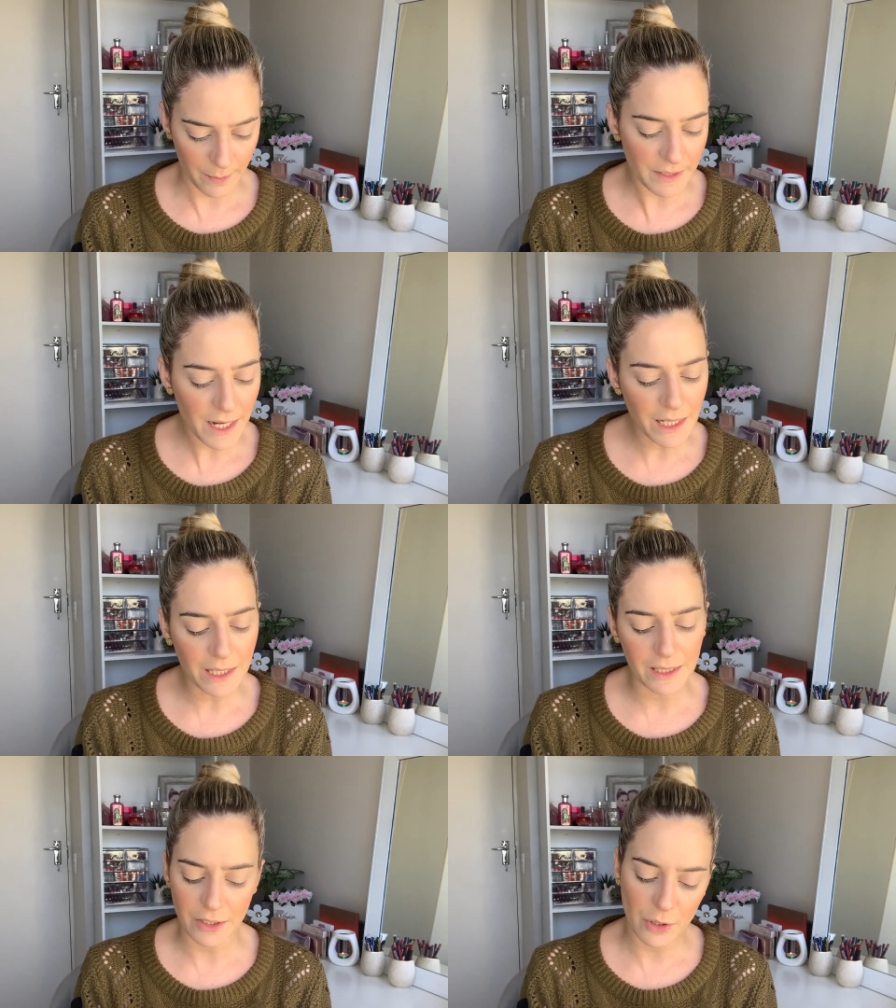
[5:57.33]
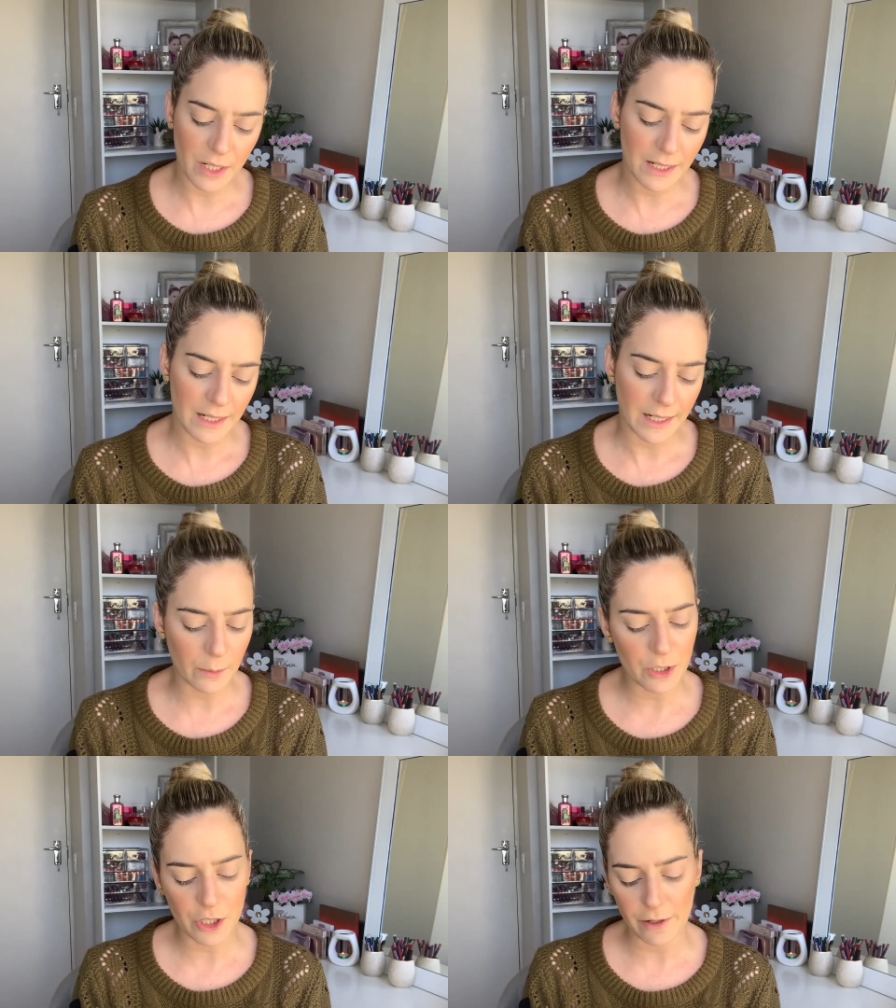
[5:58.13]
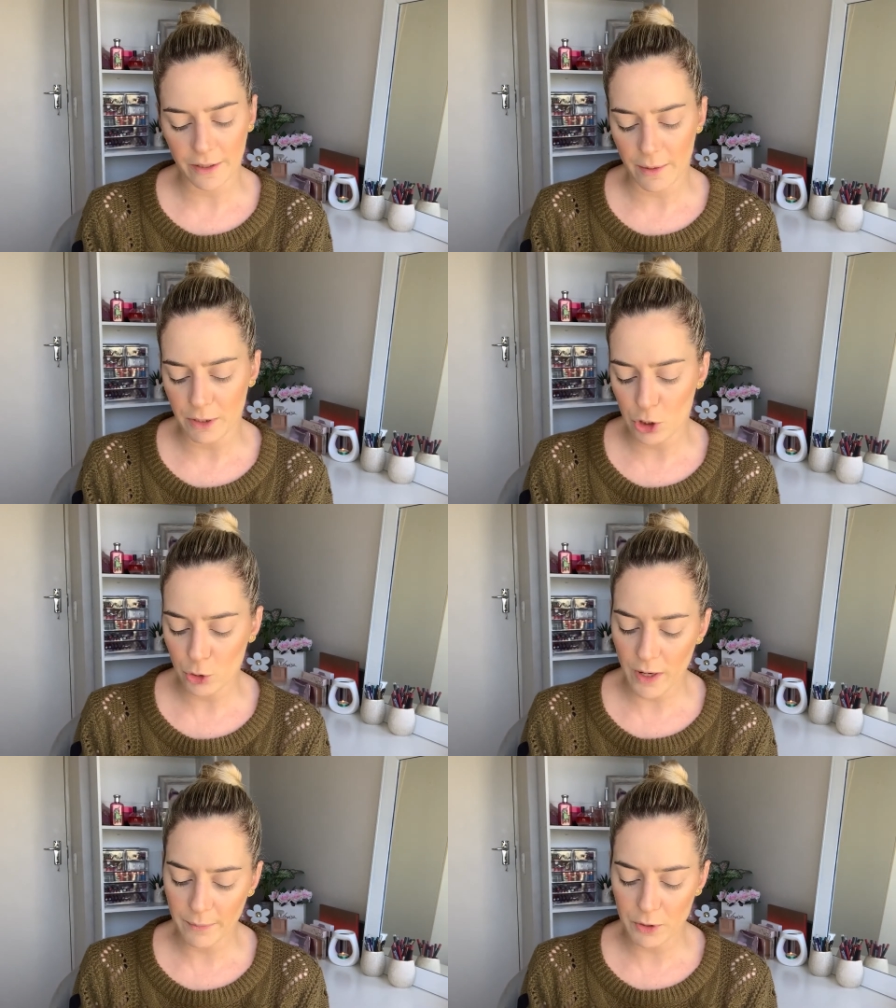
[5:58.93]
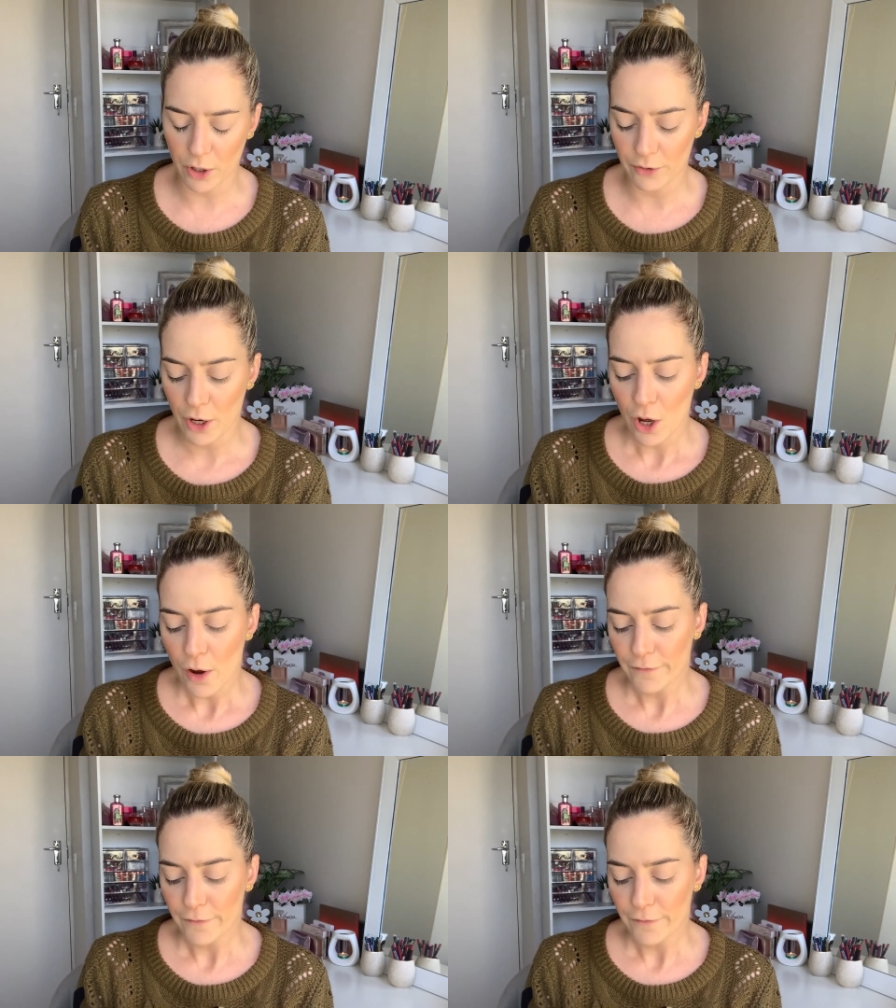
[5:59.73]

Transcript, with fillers: The metallic glittering liquid shadow can be swiped on